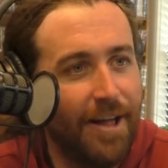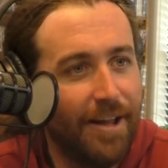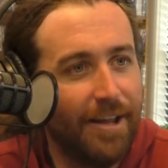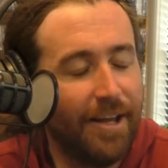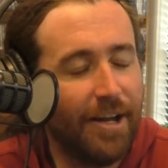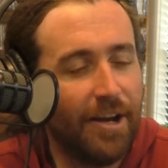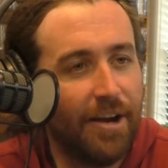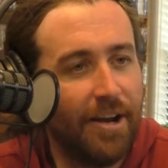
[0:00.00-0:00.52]

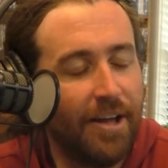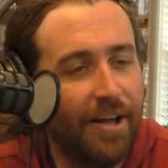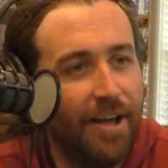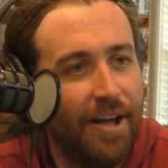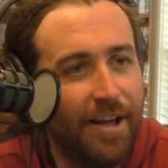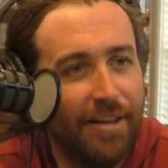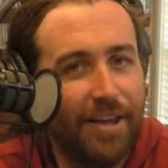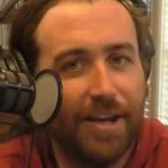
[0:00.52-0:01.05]
like you're going
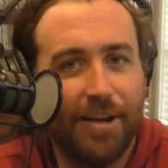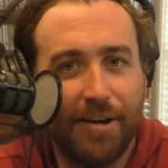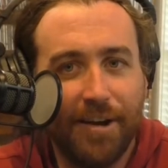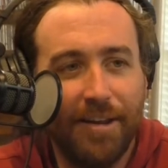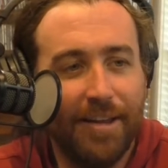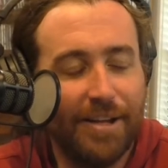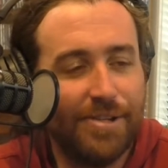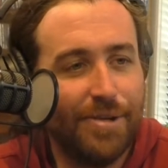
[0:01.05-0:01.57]
to, like you're
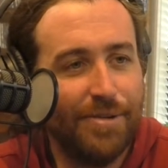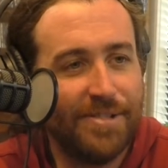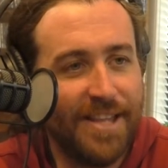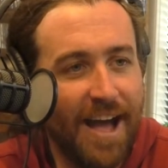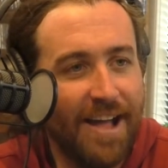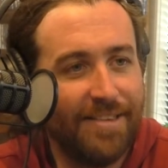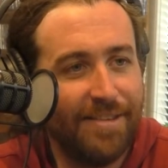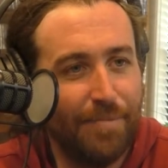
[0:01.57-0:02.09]
going to like choose
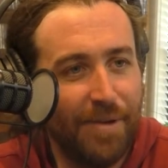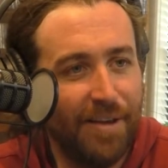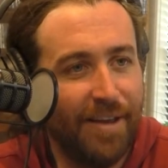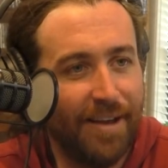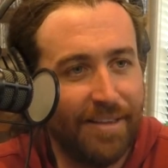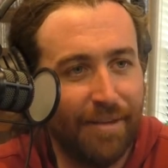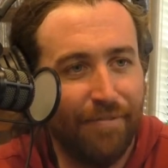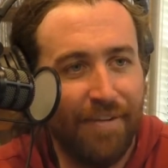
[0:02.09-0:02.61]
that to be
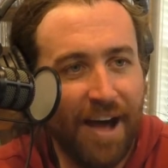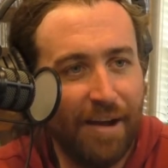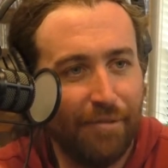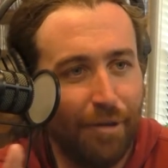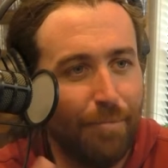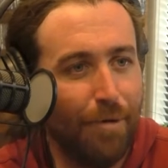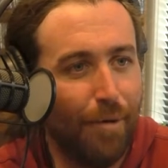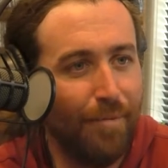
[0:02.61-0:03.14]
like the
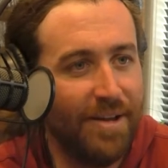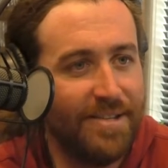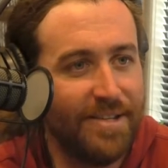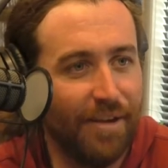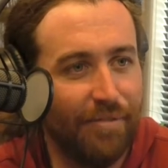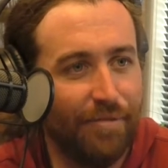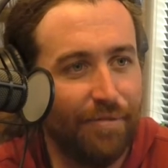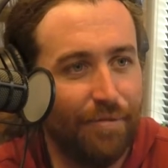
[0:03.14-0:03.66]
viral moment
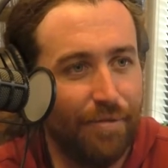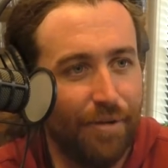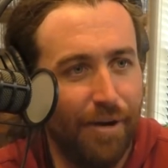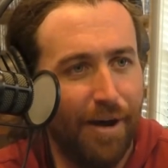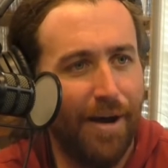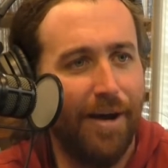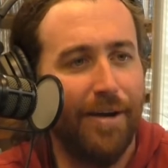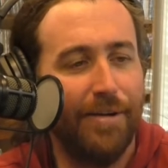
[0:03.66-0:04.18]
of,
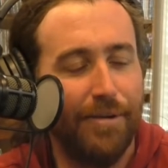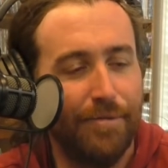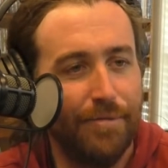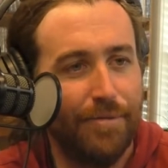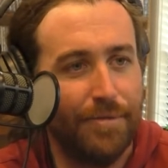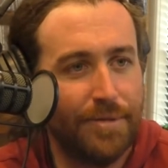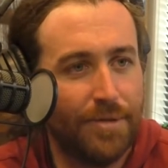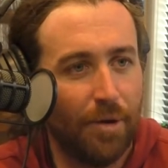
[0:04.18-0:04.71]
oh, you
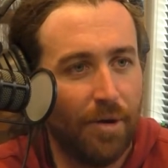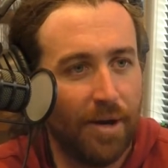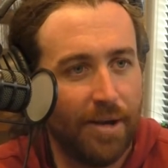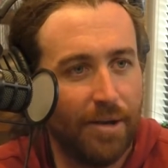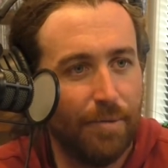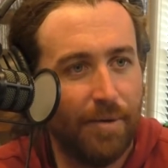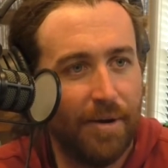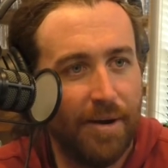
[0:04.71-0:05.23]

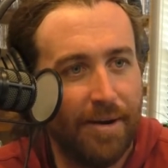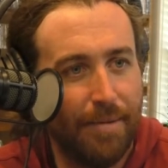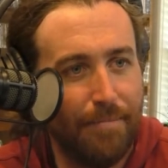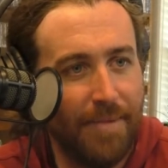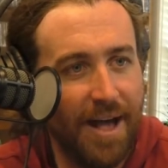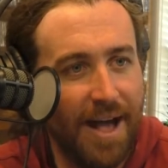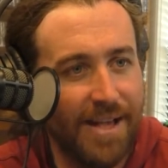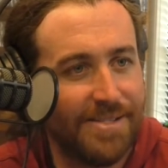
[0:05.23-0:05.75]
dork, you're wearing a
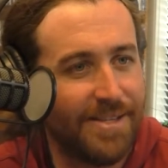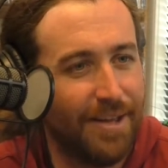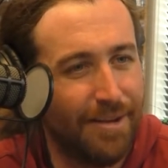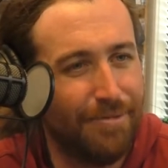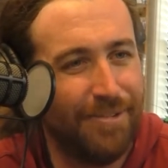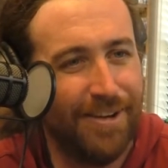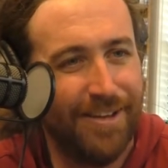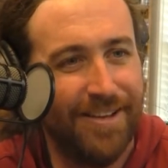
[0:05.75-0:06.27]
mask.
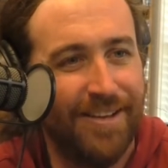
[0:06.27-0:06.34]
Like really?